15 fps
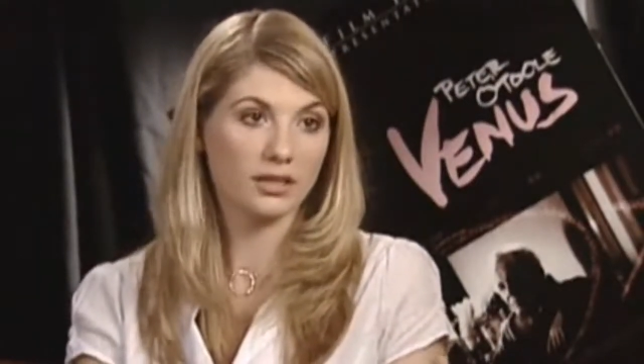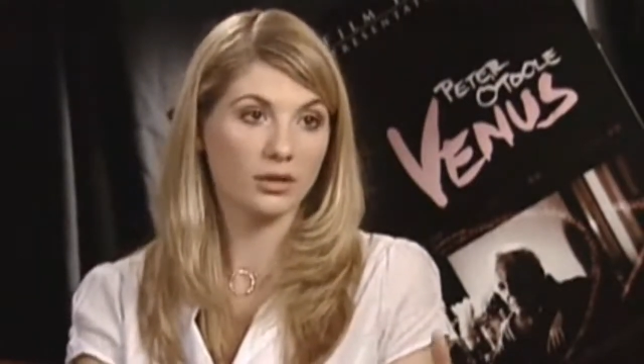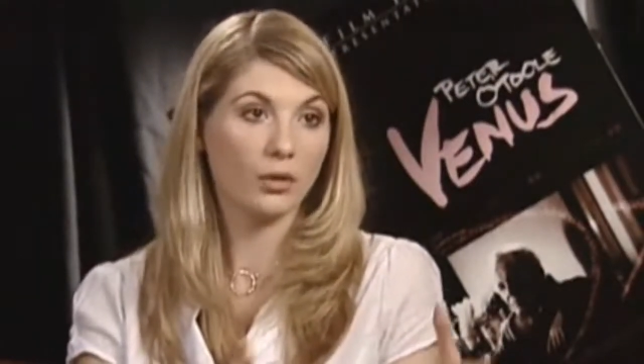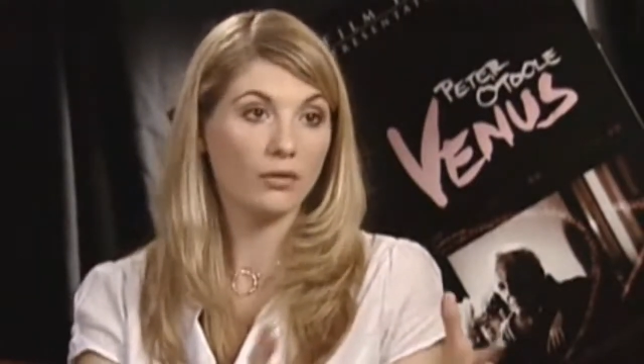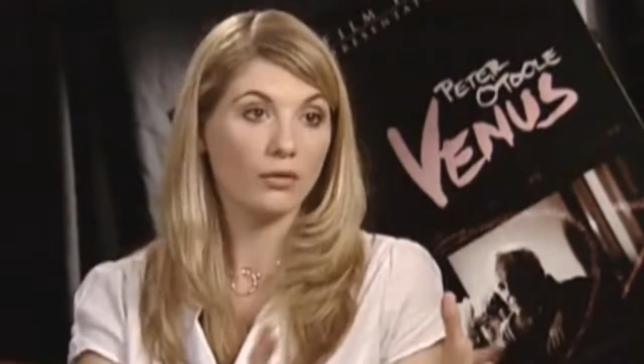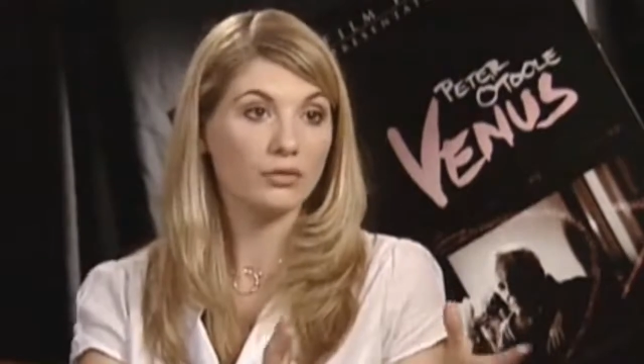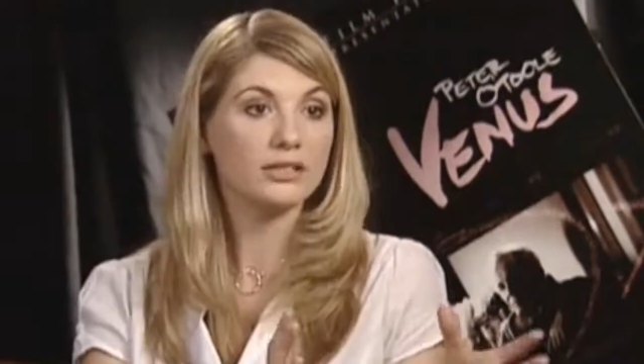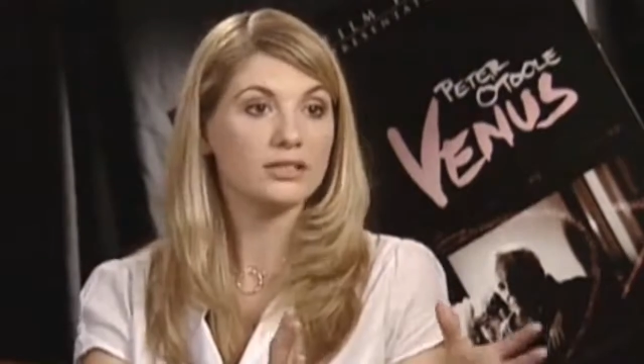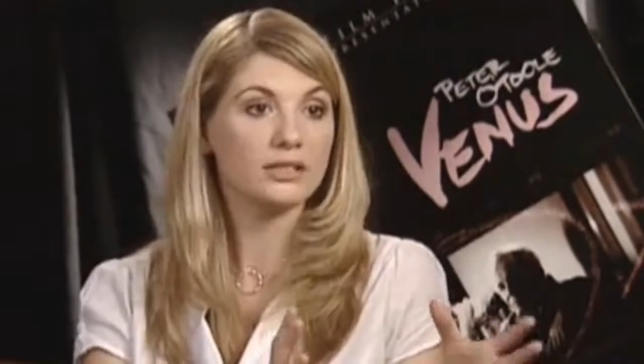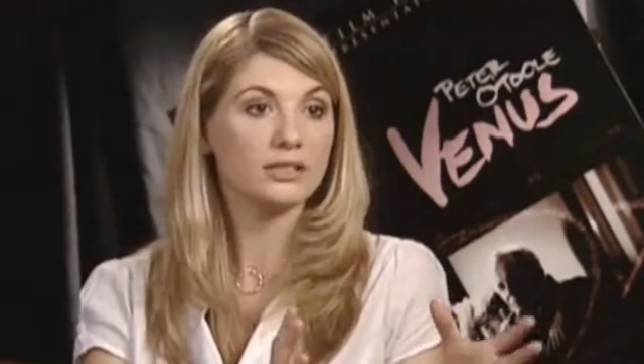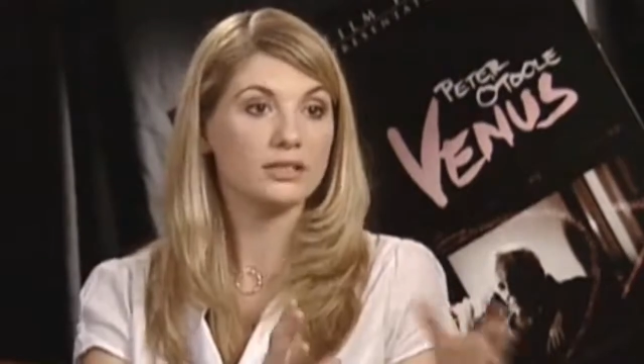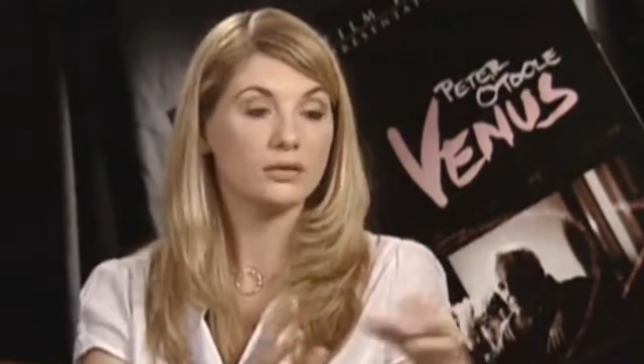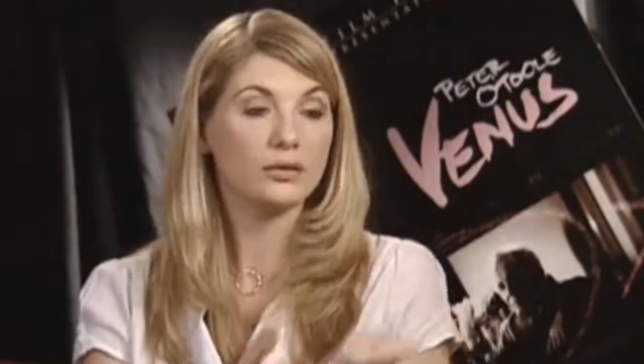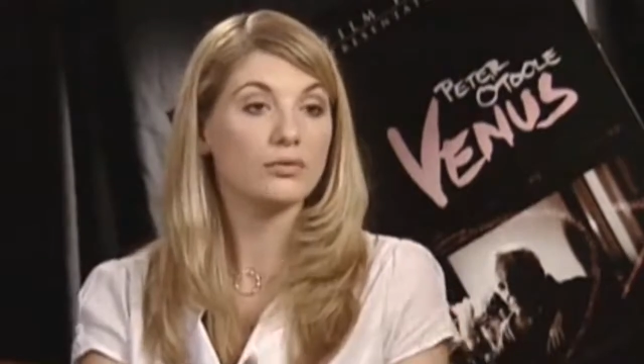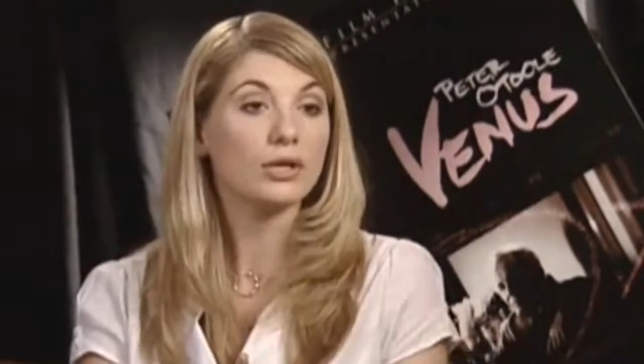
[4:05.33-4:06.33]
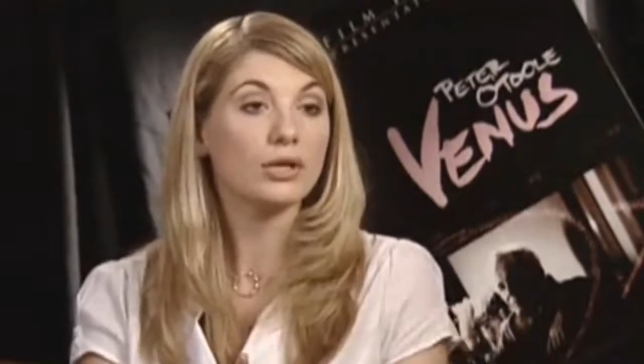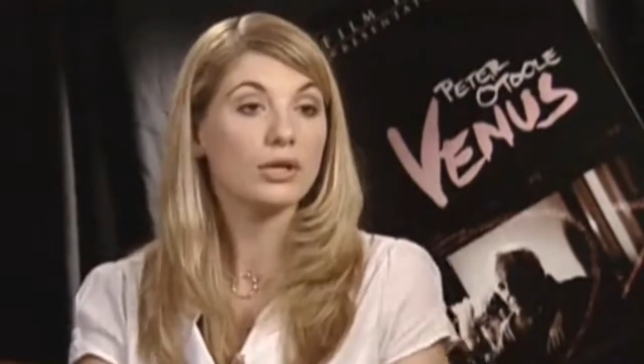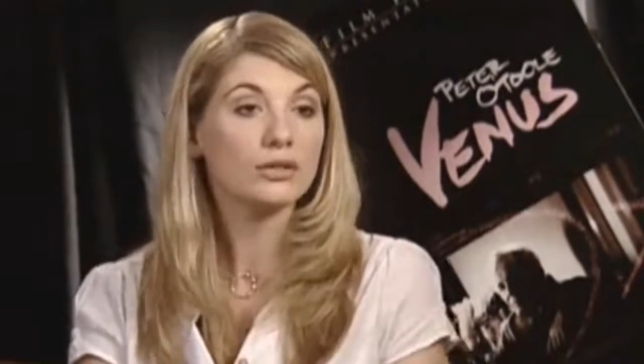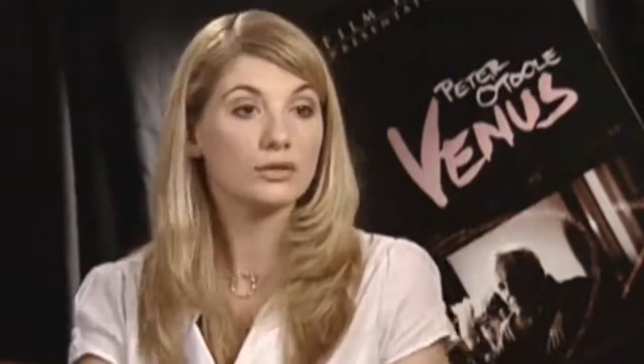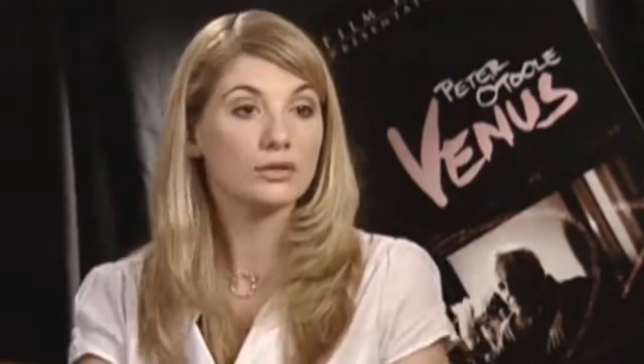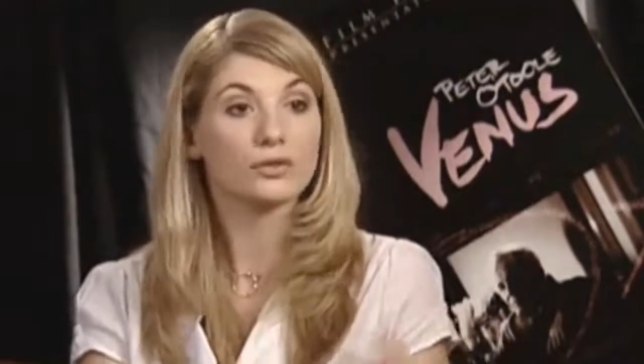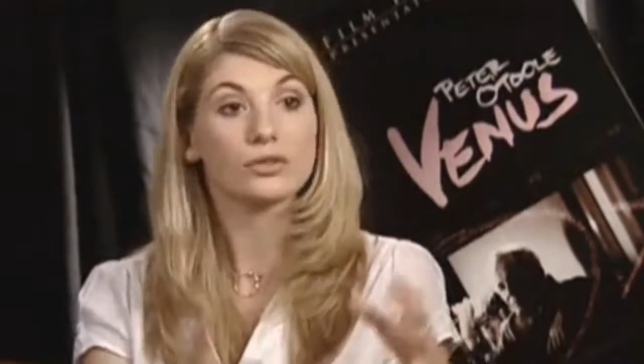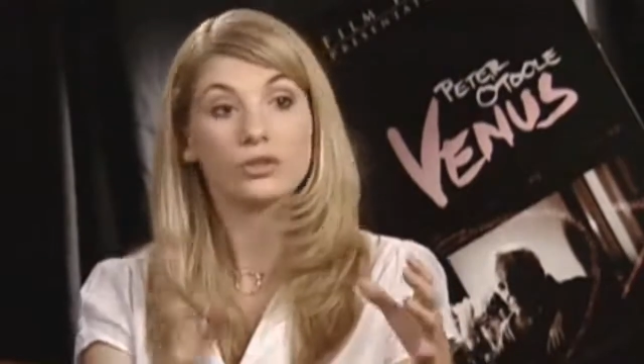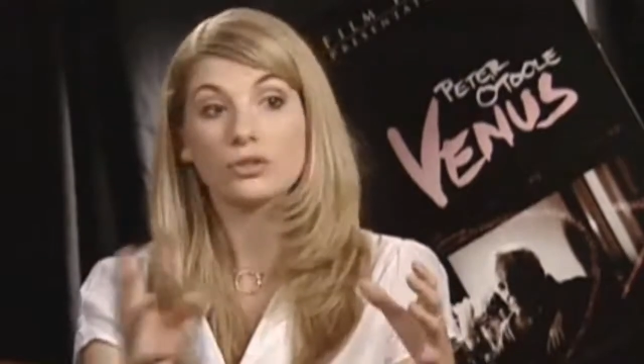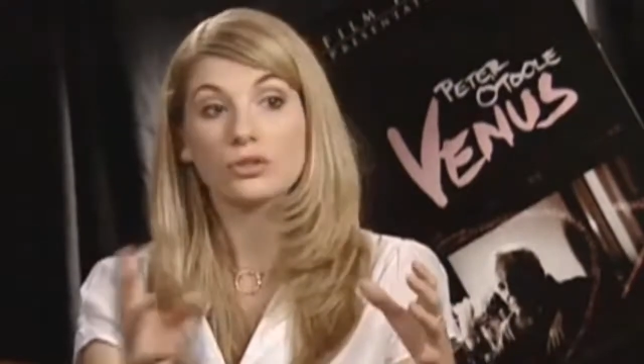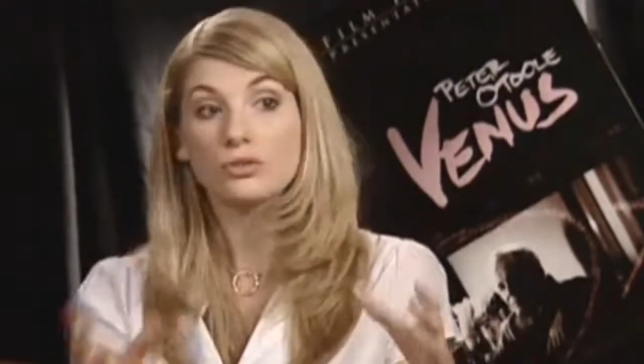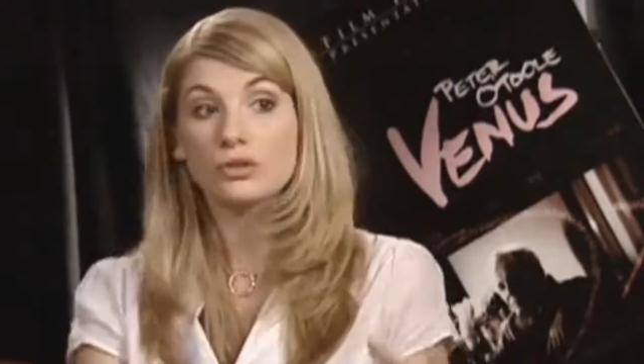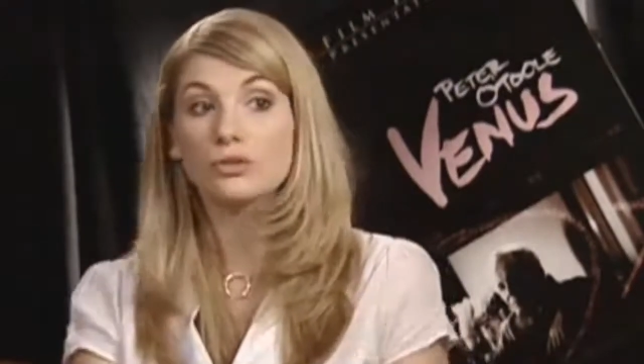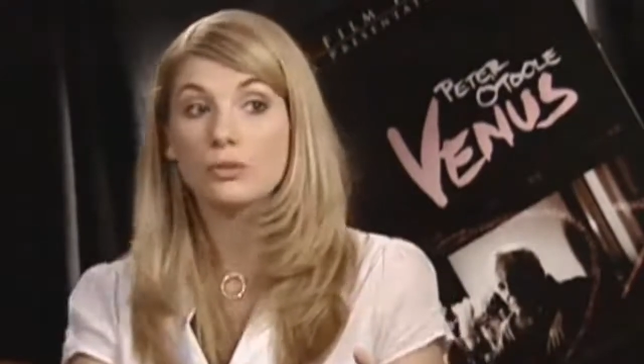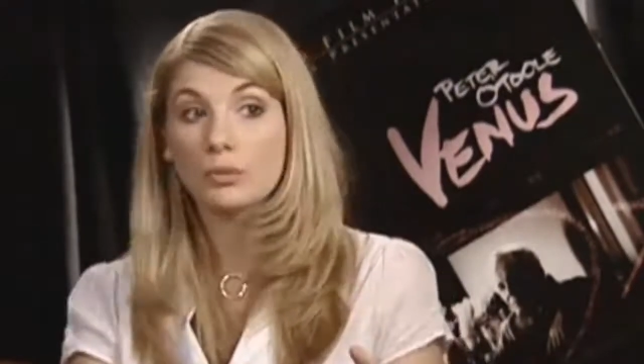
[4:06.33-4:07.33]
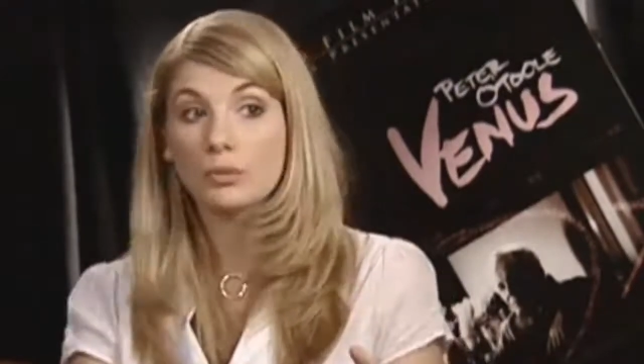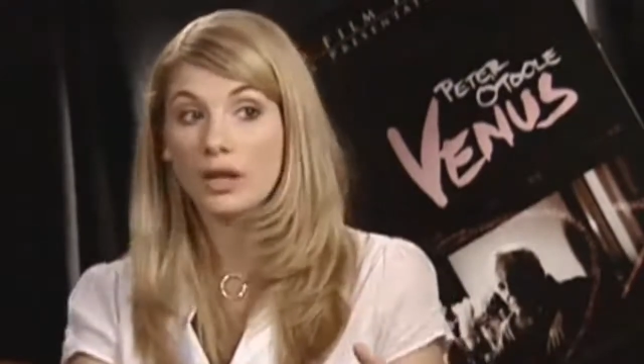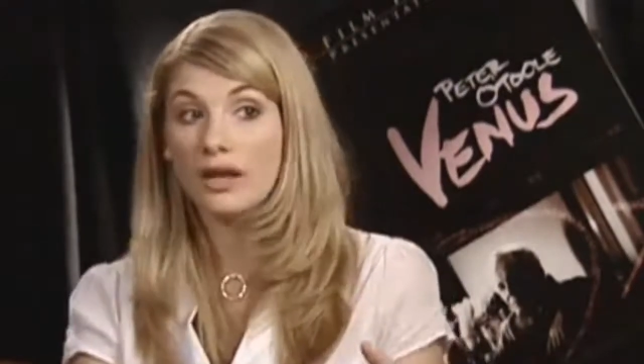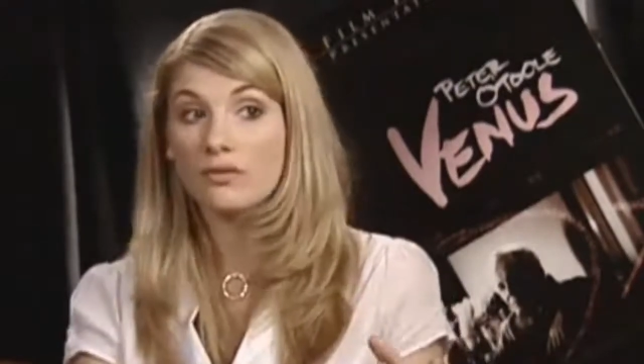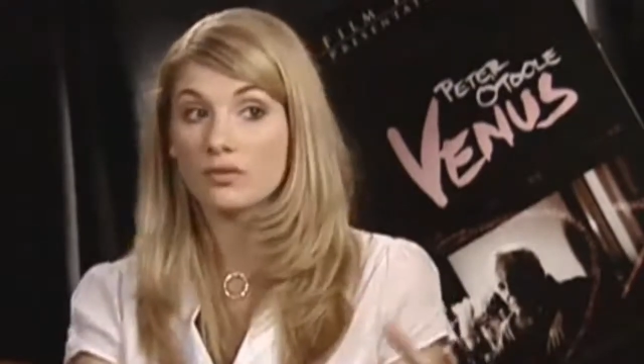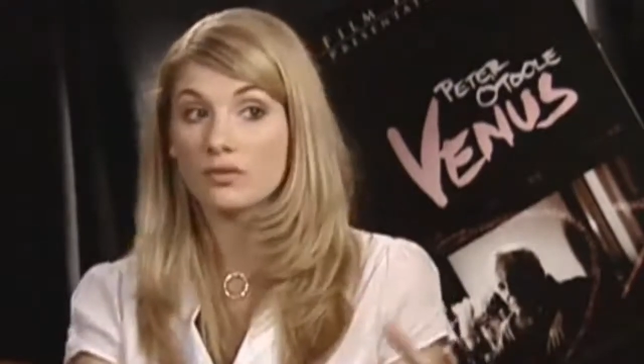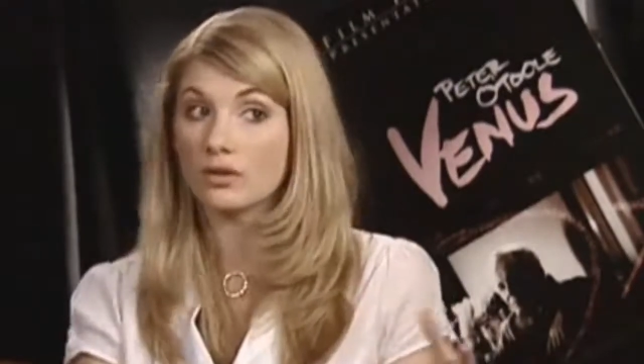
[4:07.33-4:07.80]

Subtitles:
you obviously do the rehearsals and you do a play